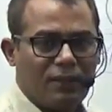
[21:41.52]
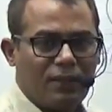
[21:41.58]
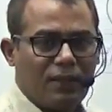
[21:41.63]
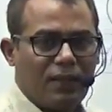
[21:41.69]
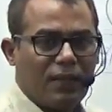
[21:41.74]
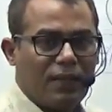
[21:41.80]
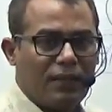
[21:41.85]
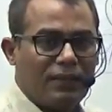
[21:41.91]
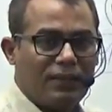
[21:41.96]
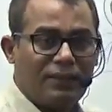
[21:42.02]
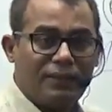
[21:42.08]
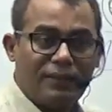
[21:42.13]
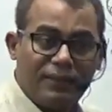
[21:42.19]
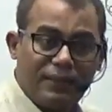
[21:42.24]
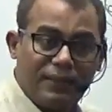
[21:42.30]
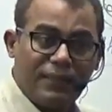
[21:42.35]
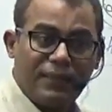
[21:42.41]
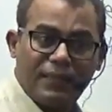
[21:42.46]
And
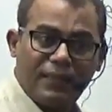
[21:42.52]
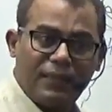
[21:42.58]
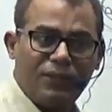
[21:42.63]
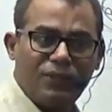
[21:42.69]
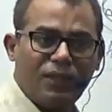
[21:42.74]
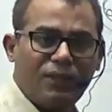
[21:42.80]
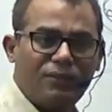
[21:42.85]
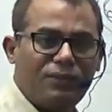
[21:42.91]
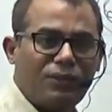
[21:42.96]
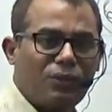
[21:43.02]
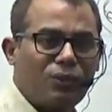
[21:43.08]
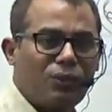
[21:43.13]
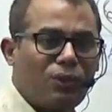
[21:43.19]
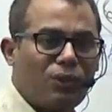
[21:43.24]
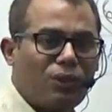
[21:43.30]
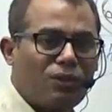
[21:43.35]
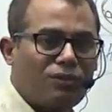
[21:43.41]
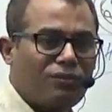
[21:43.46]
there you have the
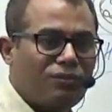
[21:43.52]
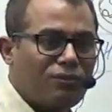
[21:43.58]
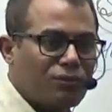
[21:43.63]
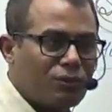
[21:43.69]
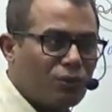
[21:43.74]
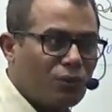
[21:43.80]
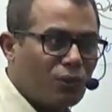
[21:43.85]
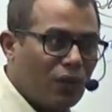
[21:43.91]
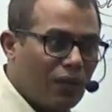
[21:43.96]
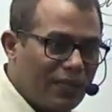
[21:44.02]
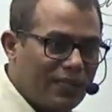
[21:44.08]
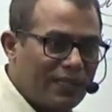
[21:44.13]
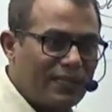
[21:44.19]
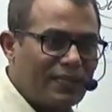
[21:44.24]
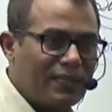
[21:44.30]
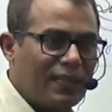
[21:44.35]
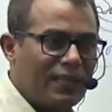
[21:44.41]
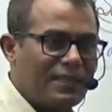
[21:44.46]
role of
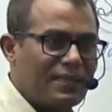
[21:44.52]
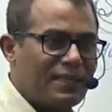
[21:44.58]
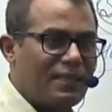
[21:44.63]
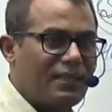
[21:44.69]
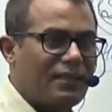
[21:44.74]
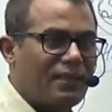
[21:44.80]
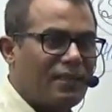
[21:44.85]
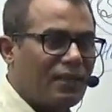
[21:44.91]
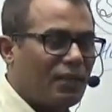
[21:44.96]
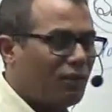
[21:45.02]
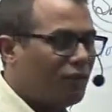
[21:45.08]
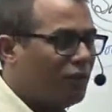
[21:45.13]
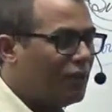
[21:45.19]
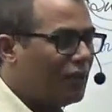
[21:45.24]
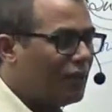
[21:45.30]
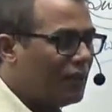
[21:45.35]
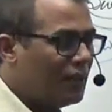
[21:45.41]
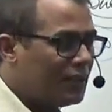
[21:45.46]
quality writing,
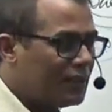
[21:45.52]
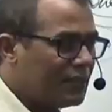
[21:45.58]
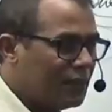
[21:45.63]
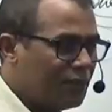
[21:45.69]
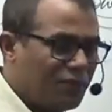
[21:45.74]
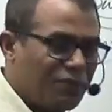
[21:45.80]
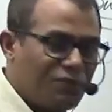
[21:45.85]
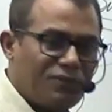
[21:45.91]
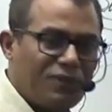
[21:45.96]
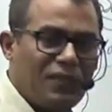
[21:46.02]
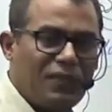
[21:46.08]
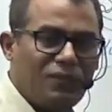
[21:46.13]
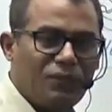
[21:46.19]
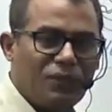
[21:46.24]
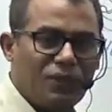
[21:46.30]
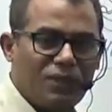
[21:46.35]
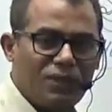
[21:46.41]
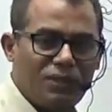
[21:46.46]
wherein, let's say, 15
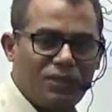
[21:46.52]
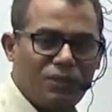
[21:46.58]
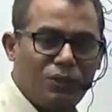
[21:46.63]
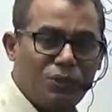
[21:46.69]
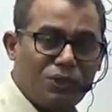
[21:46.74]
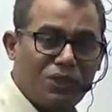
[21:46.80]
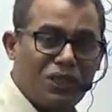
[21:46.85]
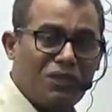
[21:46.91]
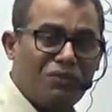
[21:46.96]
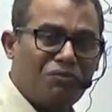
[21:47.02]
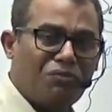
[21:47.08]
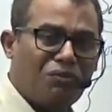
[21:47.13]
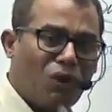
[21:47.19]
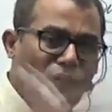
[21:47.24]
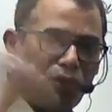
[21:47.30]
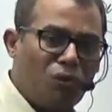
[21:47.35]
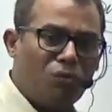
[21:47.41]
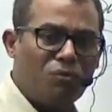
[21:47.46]
words, you say
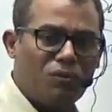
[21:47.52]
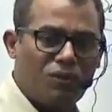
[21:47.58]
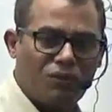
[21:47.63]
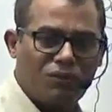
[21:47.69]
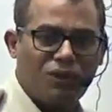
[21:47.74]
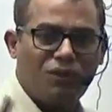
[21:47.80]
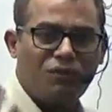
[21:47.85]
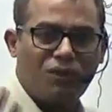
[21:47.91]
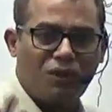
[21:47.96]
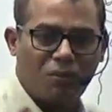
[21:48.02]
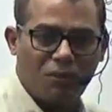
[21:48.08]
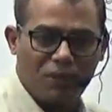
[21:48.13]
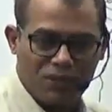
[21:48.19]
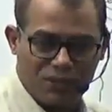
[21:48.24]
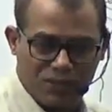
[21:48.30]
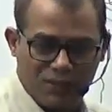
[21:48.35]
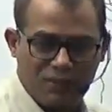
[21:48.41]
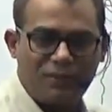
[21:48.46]
volume of
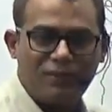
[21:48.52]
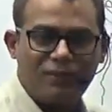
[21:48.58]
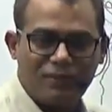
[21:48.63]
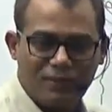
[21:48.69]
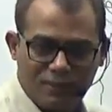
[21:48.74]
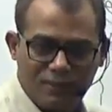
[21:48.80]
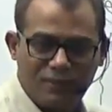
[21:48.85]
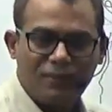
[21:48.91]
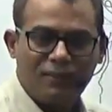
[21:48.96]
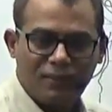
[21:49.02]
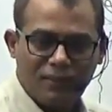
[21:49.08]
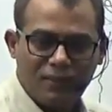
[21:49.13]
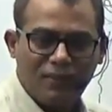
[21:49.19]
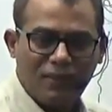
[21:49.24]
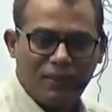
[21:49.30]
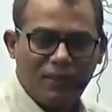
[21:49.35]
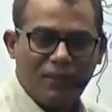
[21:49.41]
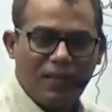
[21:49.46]
information.
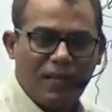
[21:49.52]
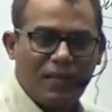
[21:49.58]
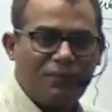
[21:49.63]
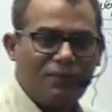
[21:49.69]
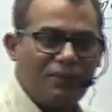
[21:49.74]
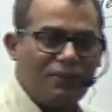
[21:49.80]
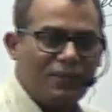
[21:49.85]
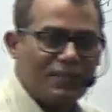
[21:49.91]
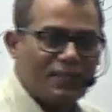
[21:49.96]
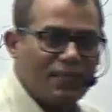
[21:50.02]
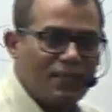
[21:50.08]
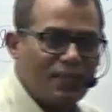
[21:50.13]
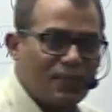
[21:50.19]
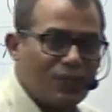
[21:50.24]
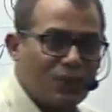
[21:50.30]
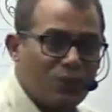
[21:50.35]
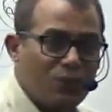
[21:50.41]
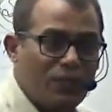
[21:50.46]
Like when we say
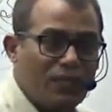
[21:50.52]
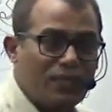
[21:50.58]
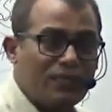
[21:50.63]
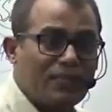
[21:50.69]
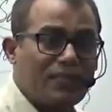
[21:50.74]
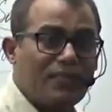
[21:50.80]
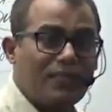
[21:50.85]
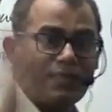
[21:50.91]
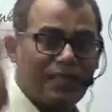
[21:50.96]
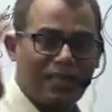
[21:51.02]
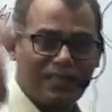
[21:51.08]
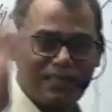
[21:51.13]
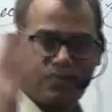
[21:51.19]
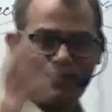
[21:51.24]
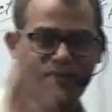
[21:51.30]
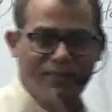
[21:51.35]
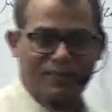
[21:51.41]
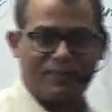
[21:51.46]
earthquake is a
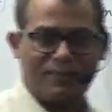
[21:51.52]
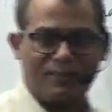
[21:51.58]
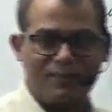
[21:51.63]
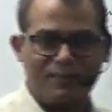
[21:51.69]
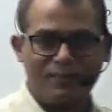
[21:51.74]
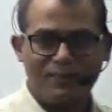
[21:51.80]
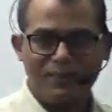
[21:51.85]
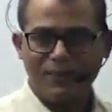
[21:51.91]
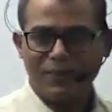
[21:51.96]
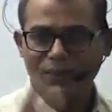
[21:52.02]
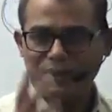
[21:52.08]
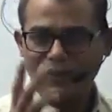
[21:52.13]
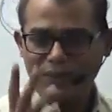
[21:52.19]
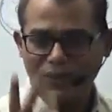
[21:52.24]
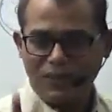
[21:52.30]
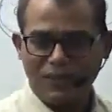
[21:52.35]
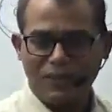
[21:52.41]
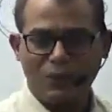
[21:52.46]
disaster.
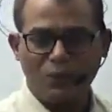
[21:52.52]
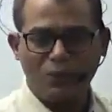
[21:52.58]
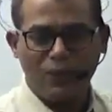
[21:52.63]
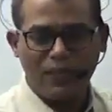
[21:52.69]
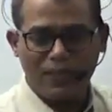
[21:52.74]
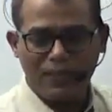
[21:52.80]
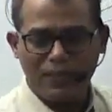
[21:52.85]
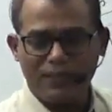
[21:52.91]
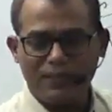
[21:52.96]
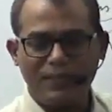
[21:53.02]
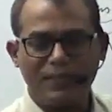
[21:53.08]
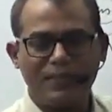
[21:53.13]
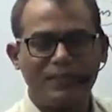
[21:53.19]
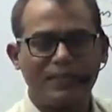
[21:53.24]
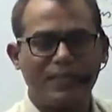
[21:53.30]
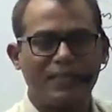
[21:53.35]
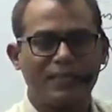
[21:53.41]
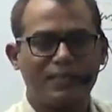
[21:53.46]
So earthquake is a
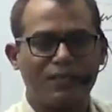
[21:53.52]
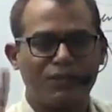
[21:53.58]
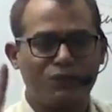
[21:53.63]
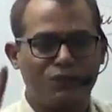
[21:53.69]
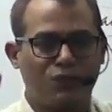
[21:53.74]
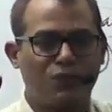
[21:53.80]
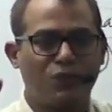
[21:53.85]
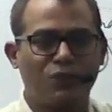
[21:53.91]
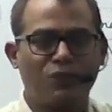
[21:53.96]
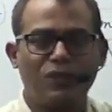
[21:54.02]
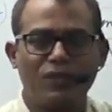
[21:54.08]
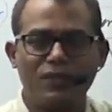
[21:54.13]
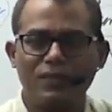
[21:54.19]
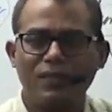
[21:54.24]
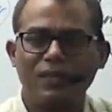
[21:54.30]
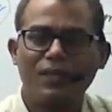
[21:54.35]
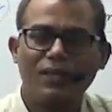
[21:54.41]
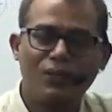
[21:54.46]
disaster, 4 words,
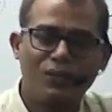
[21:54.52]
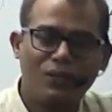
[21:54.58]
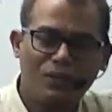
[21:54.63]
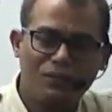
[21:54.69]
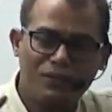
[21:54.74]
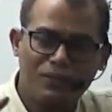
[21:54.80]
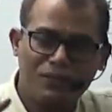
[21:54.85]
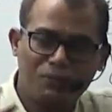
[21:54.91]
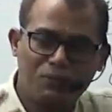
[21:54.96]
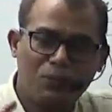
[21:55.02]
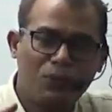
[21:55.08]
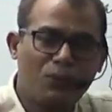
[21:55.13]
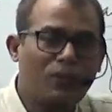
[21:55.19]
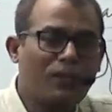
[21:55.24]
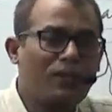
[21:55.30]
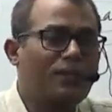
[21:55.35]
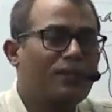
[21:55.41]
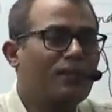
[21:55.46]
you have
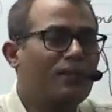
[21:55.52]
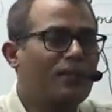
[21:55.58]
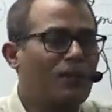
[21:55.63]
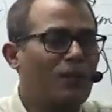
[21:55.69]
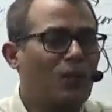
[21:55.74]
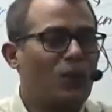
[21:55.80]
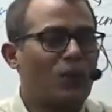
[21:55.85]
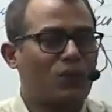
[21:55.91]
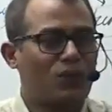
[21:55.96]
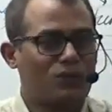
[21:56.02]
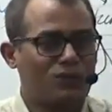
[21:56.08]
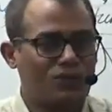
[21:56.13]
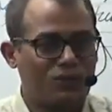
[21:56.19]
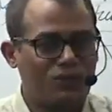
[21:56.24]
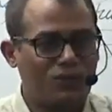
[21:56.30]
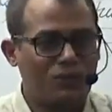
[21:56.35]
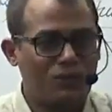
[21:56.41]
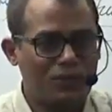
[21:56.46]
spoken a lot of
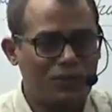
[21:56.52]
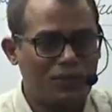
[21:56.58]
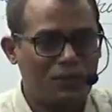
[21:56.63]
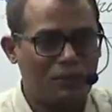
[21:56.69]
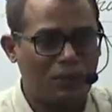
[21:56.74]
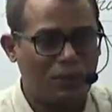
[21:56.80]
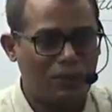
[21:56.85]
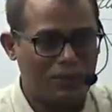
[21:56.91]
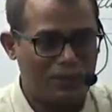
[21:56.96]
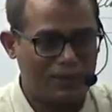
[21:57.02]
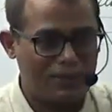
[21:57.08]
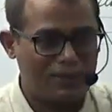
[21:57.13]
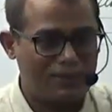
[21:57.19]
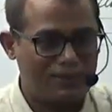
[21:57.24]
information about it.